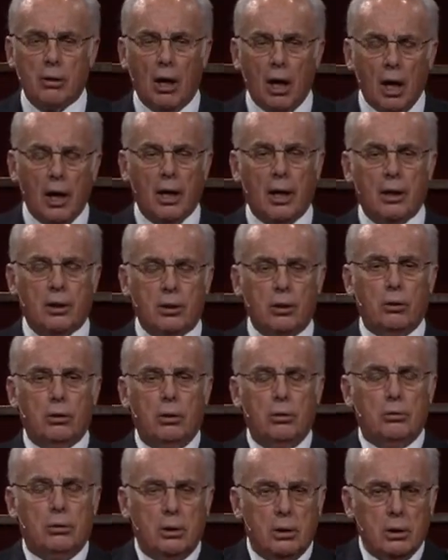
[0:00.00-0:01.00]
trying
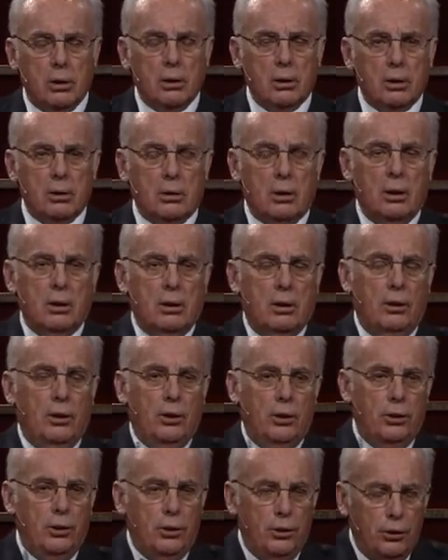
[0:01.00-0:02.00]
to,
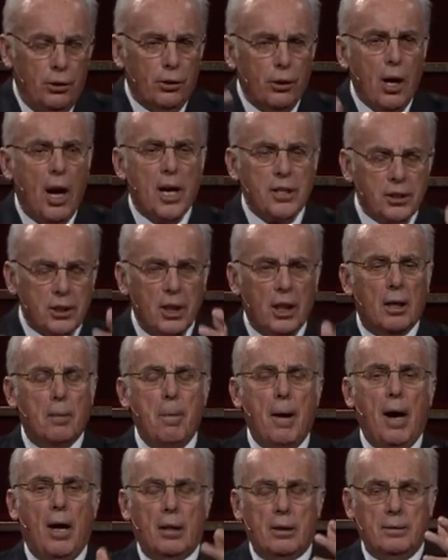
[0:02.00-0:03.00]
you're asking
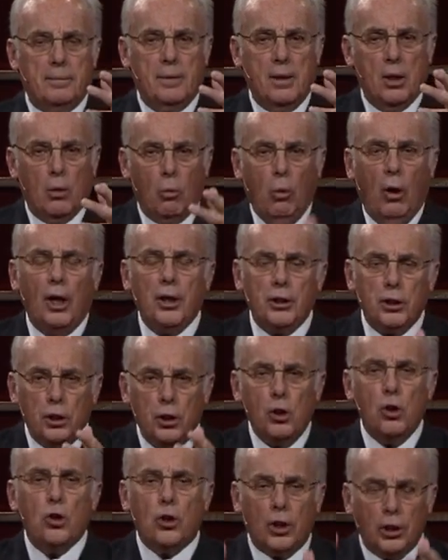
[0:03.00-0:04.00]
about what
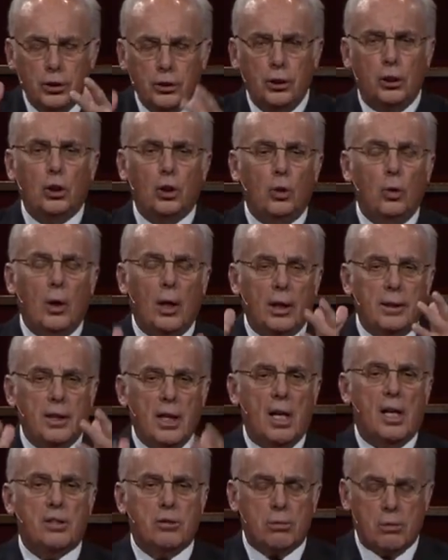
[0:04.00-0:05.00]
you can do, and
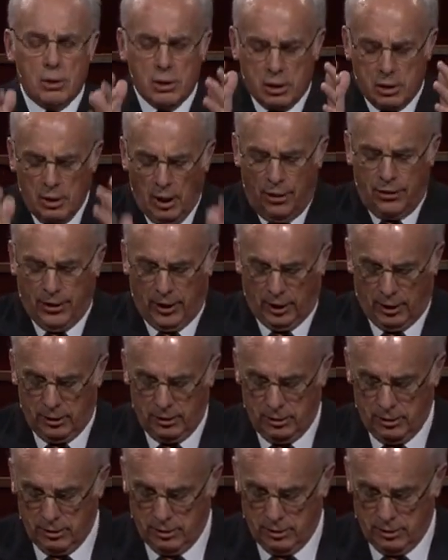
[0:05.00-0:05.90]
the answer is nothing.